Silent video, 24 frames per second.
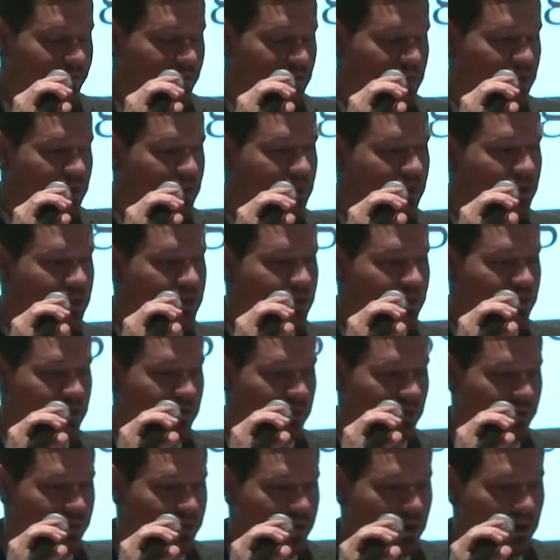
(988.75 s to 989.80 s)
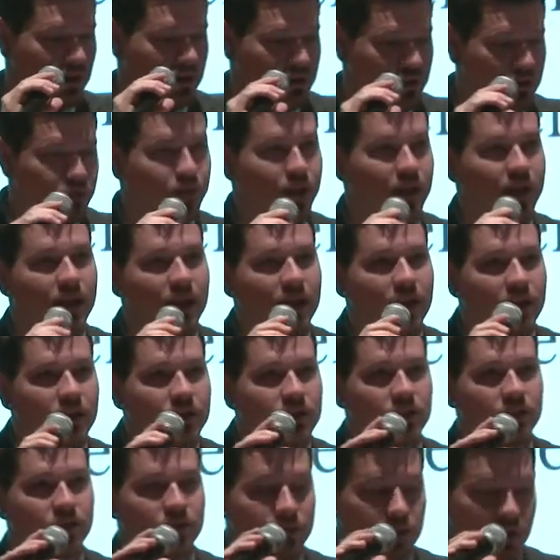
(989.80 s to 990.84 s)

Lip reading: So this is sort of a tricky issue